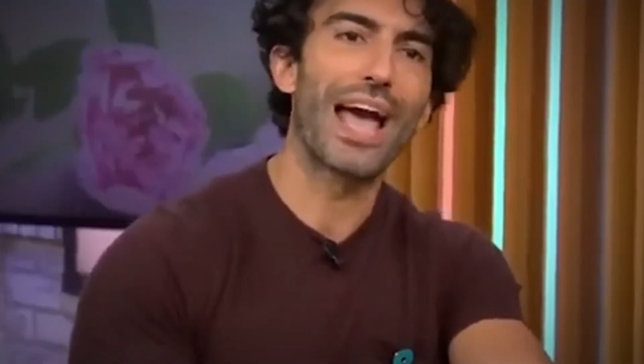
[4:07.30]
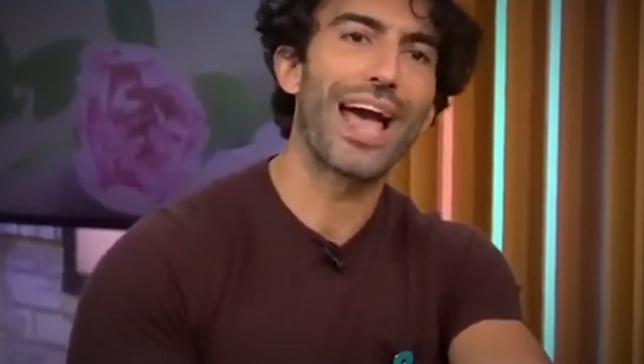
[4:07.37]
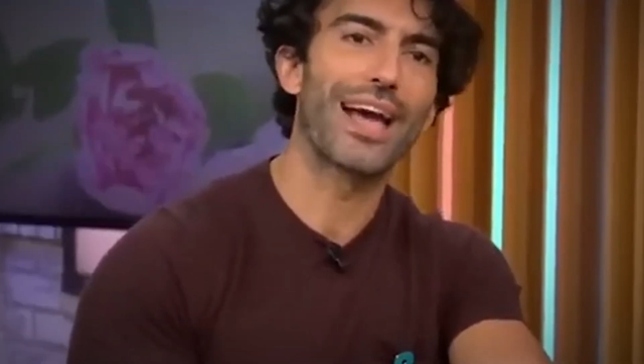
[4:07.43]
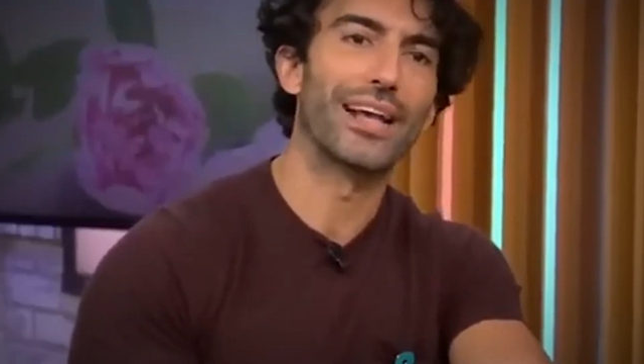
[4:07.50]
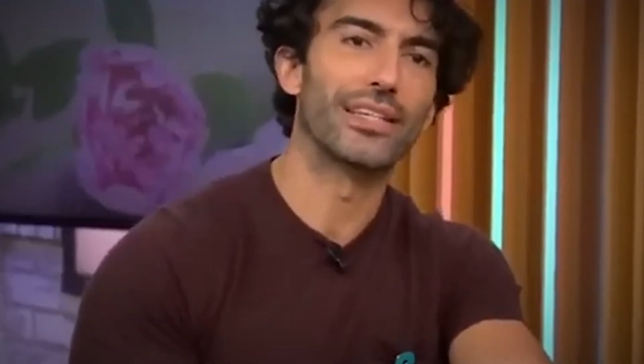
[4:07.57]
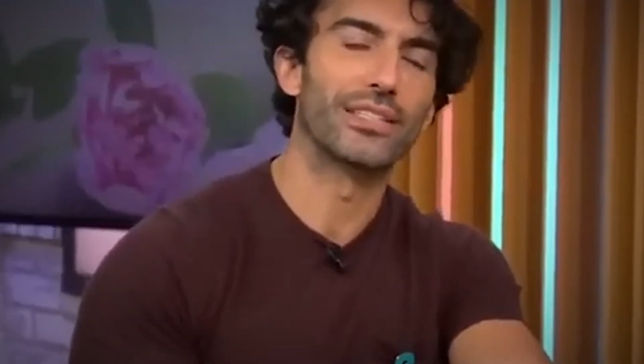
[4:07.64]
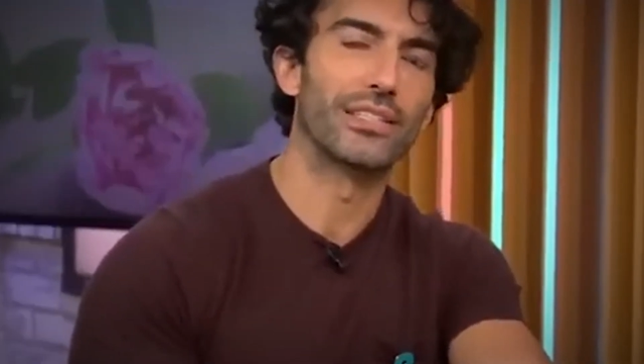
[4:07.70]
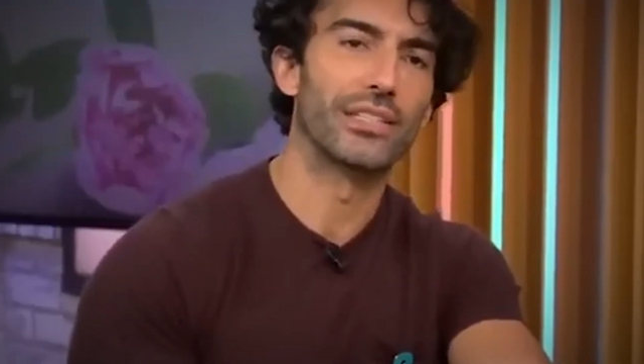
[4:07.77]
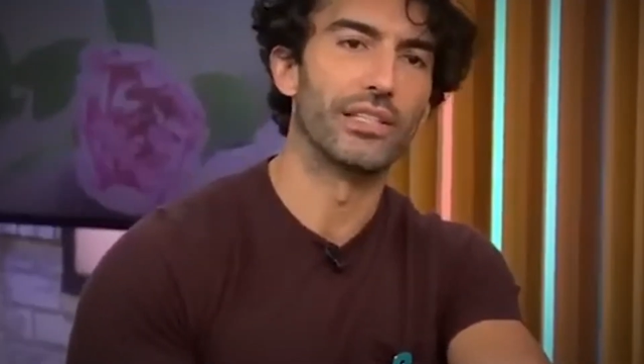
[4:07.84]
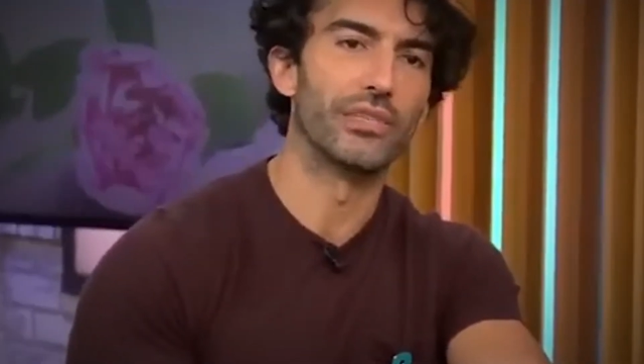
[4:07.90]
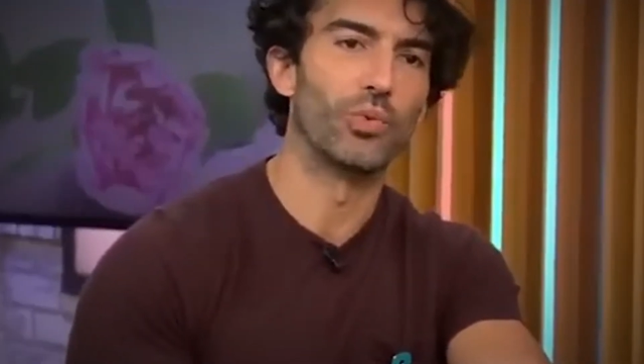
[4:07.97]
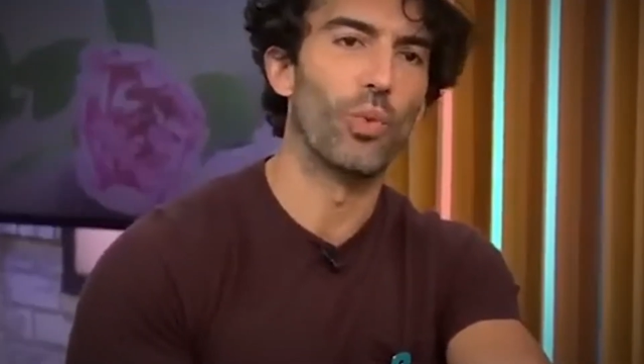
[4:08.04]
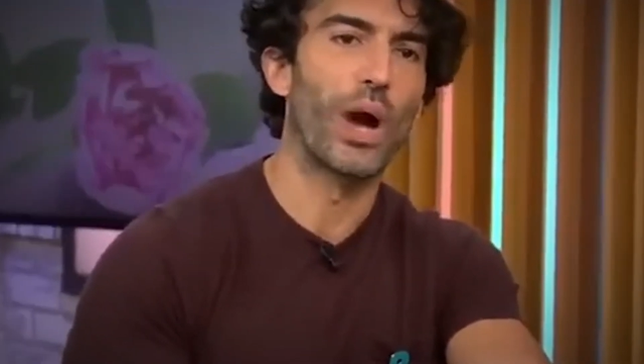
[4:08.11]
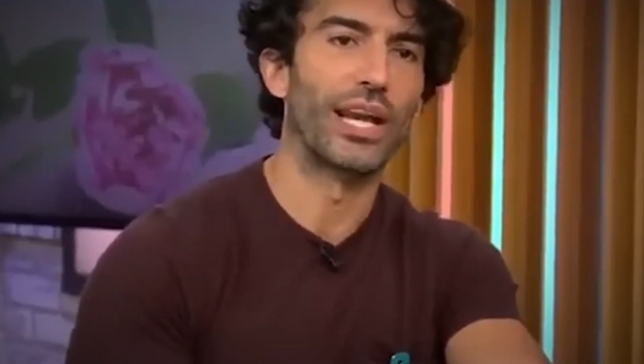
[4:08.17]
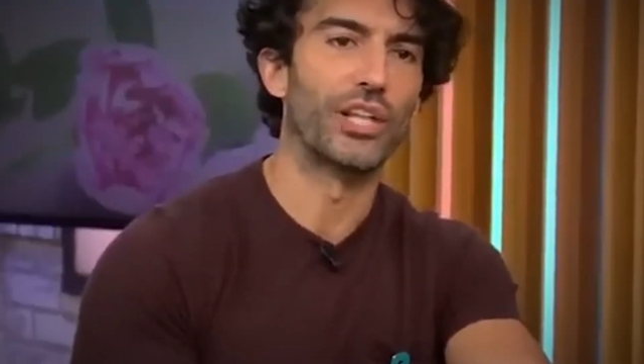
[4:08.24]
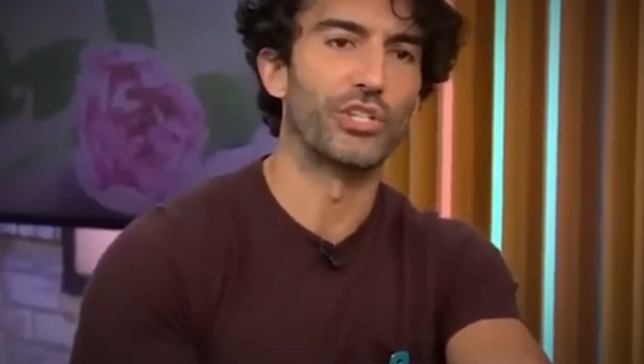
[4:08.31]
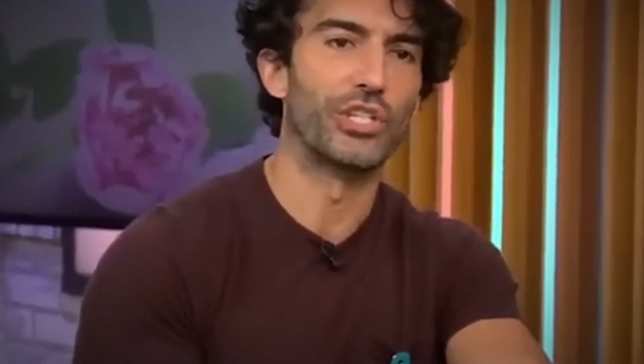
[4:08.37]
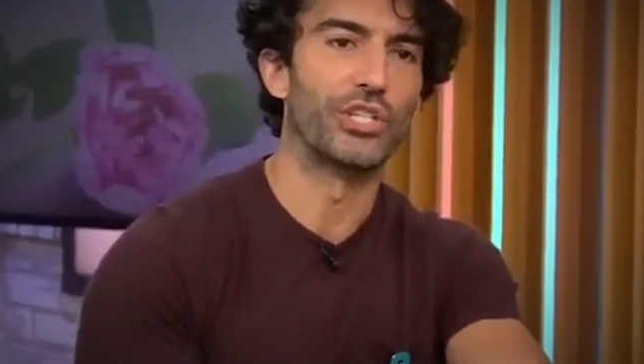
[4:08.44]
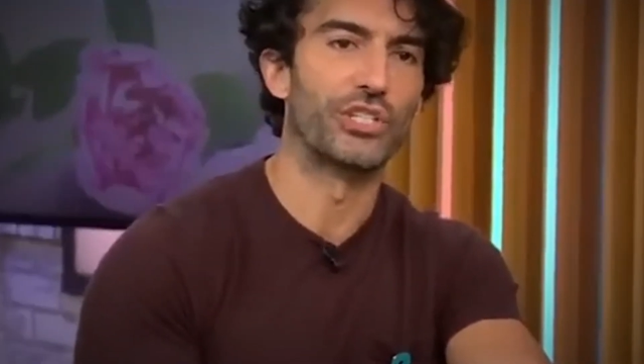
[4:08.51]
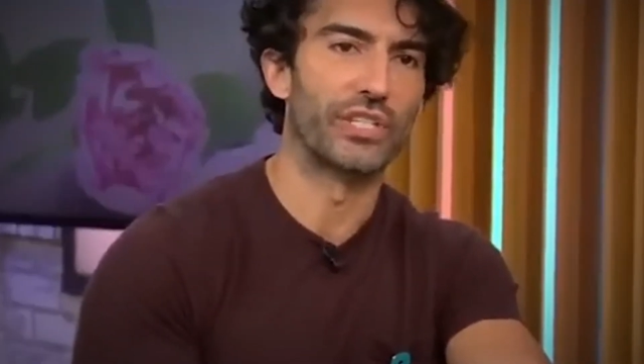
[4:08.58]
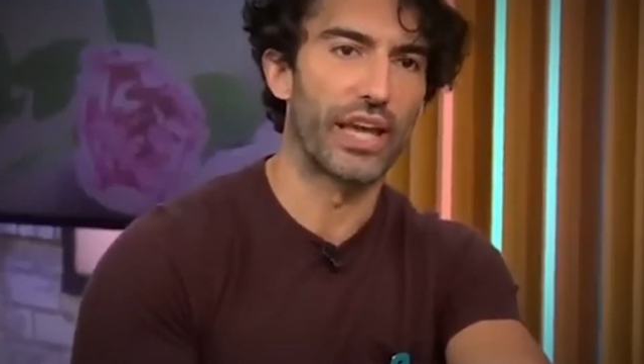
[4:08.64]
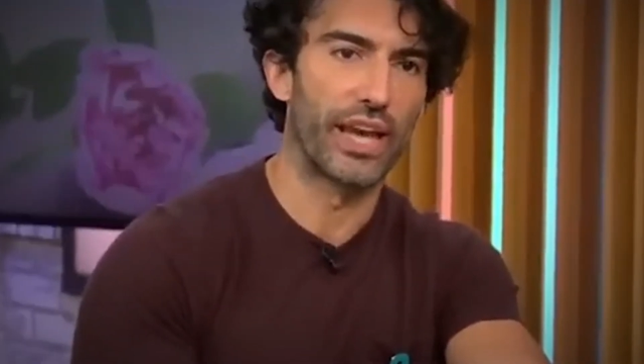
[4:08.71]
harm to her
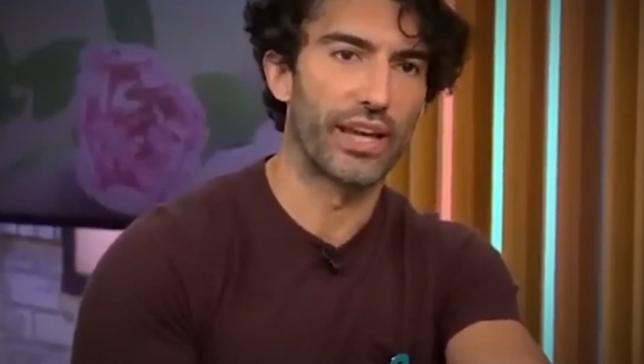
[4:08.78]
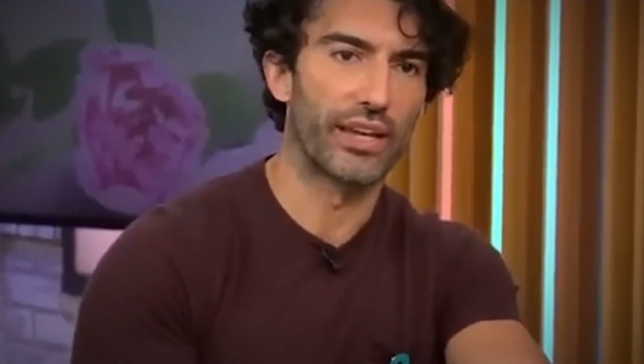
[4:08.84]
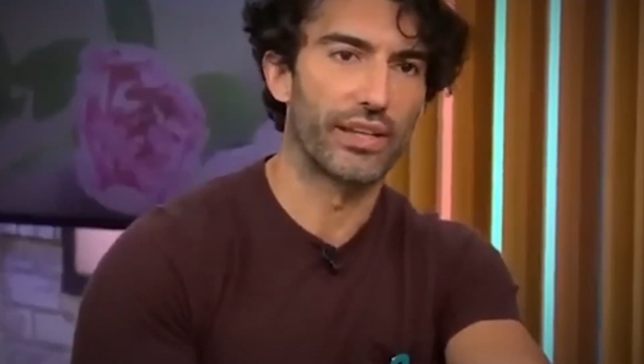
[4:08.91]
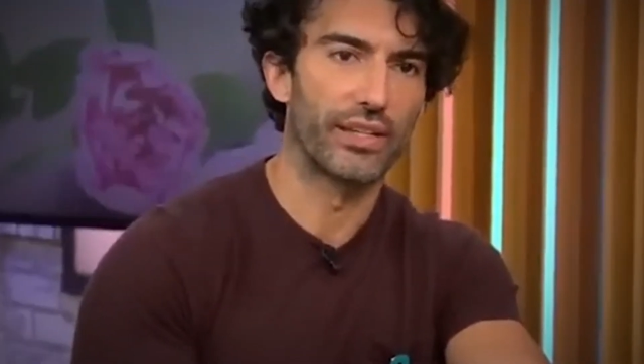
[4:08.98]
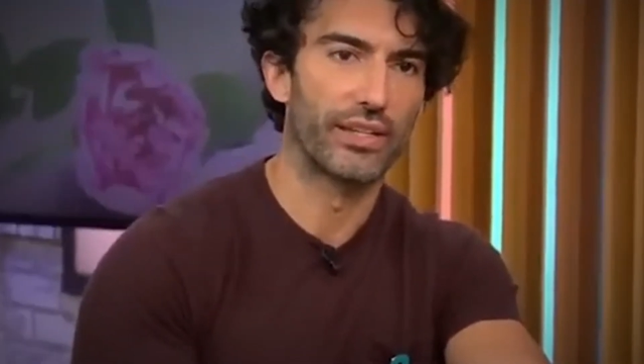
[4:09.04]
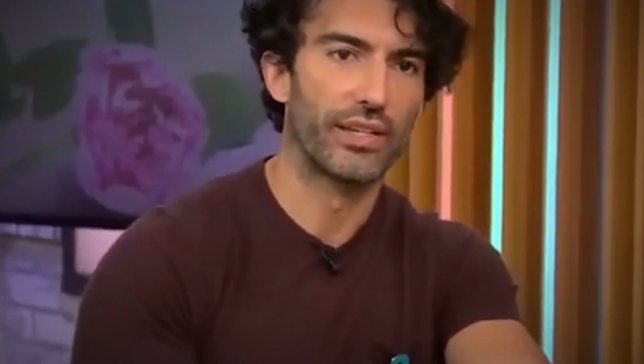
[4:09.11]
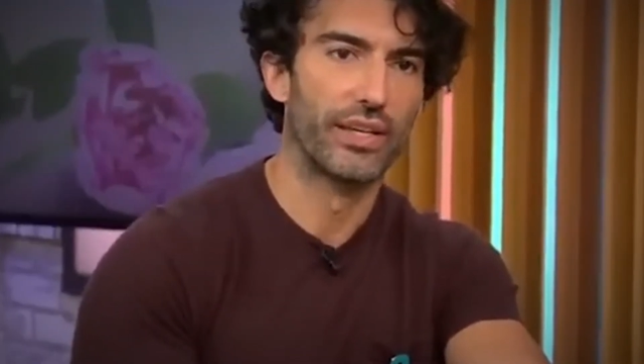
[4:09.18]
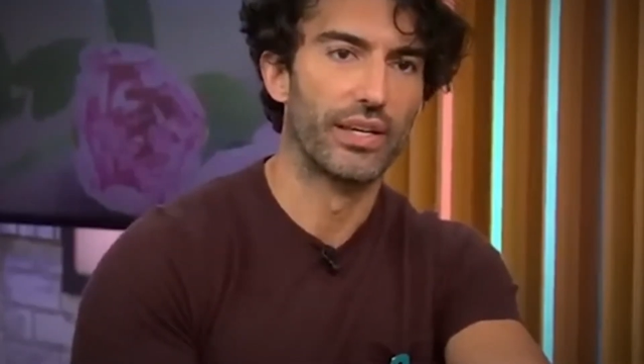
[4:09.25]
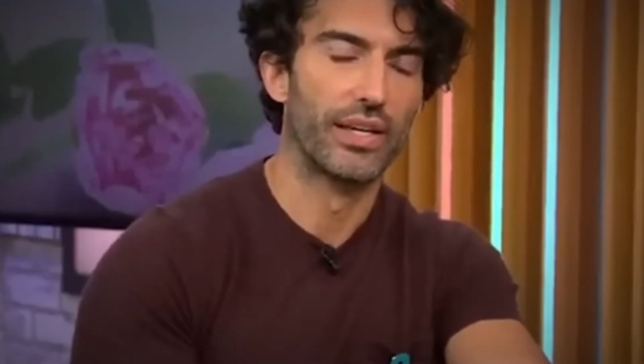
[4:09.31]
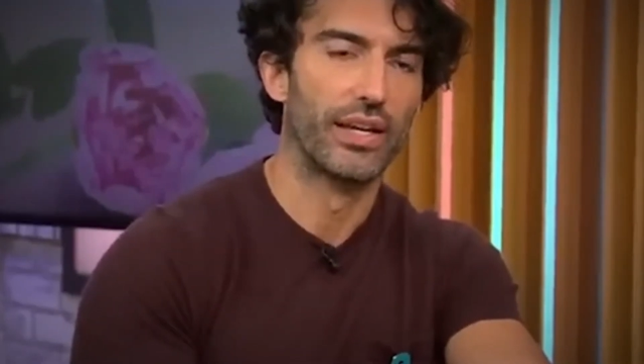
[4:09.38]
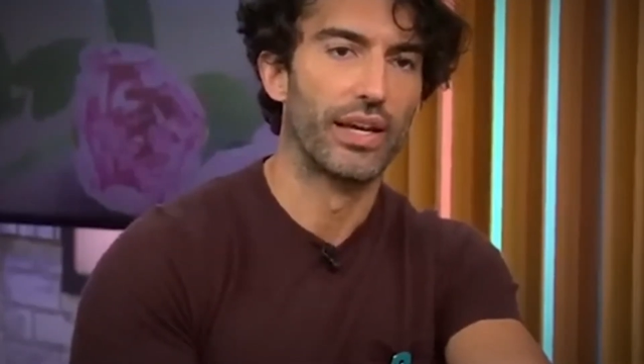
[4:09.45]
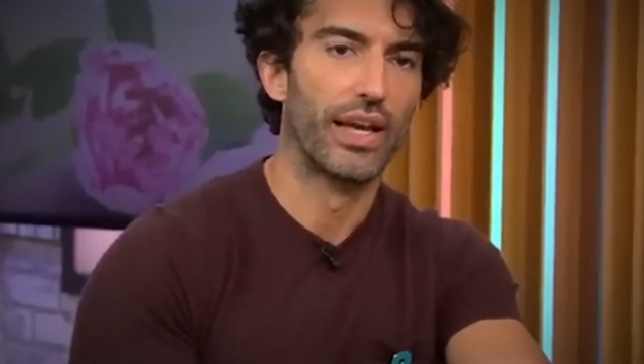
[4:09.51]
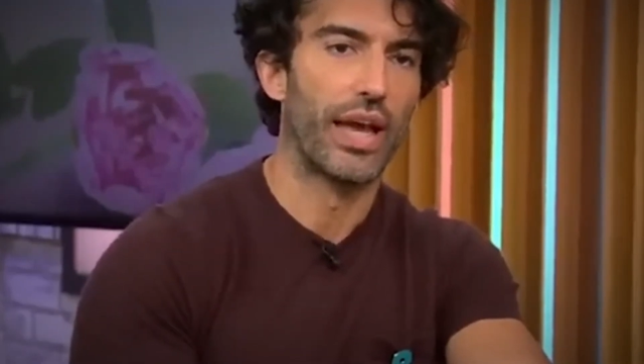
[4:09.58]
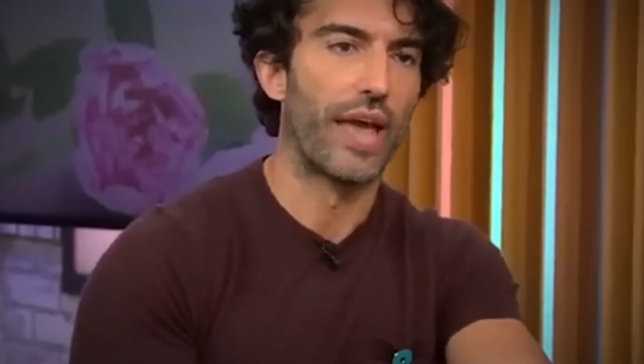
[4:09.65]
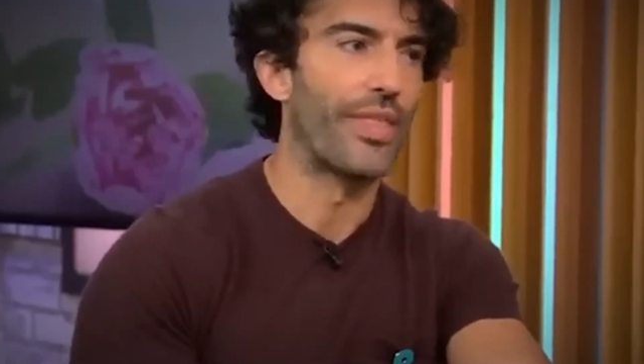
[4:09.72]
reputation and career.